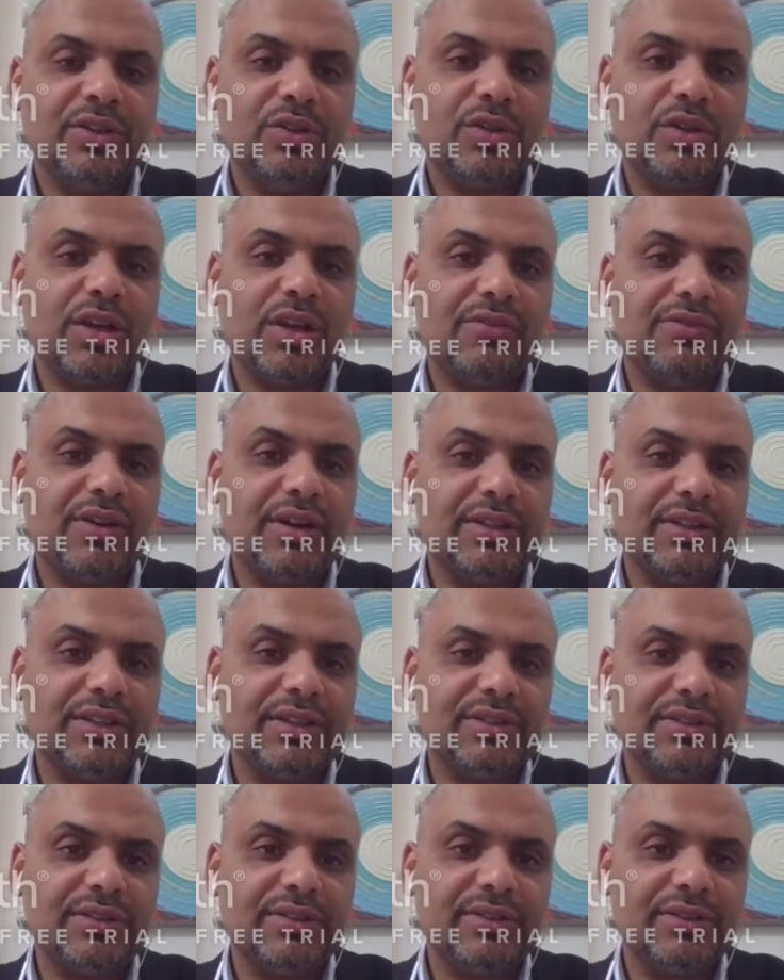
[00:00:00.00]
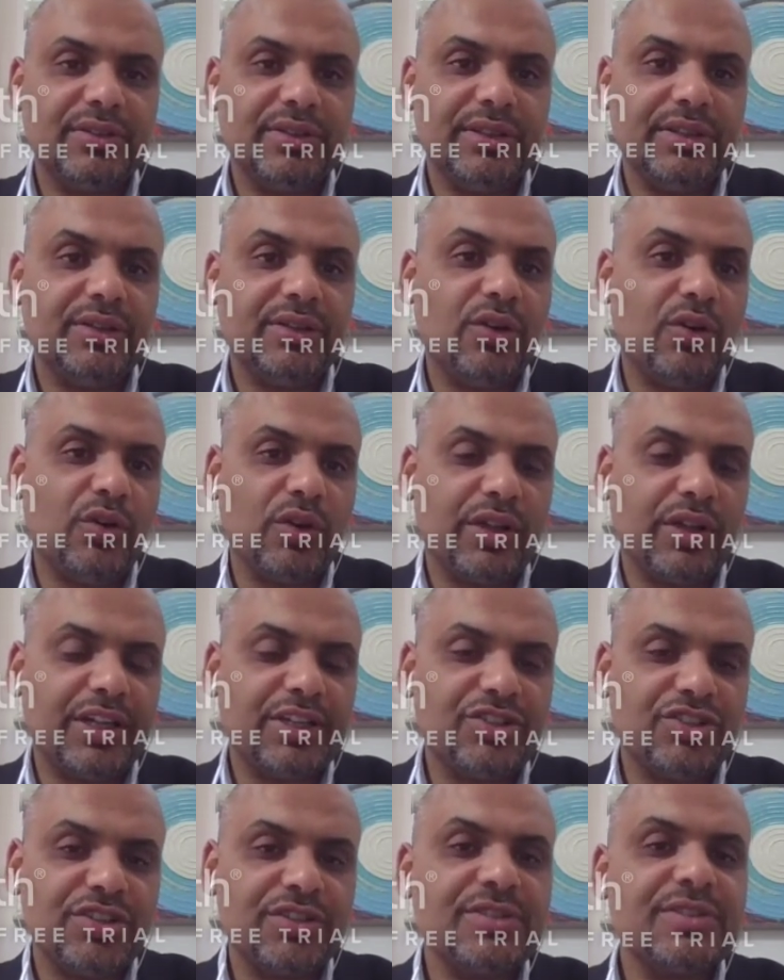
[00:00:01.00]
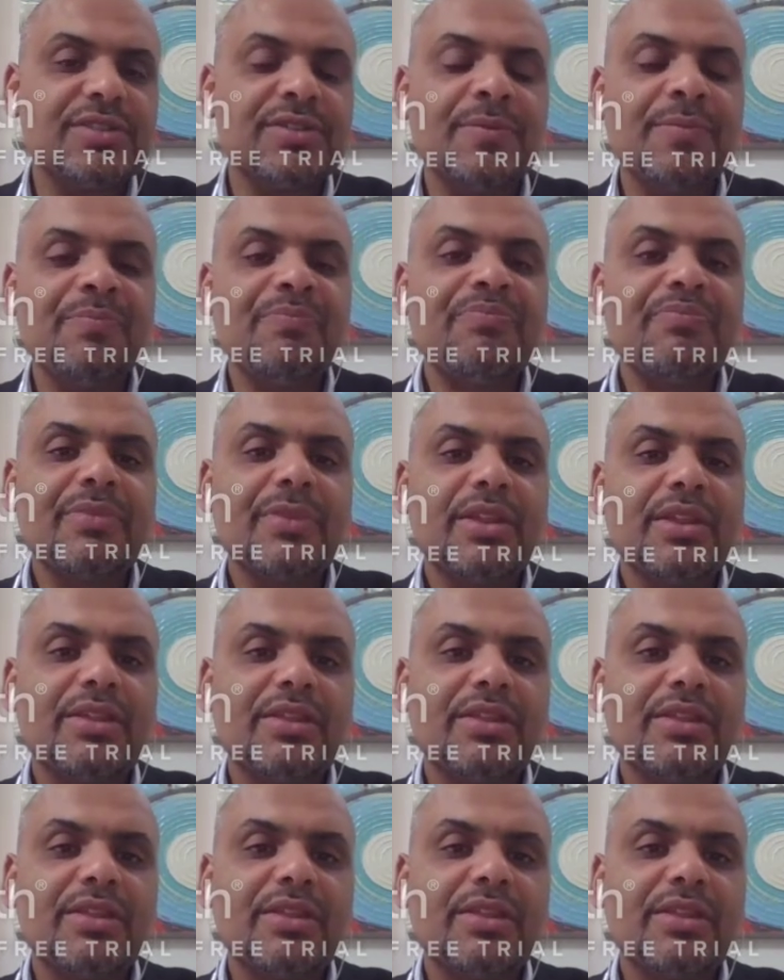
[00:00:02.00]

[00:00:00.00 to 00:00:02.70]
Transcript: you can find it in all kitchens.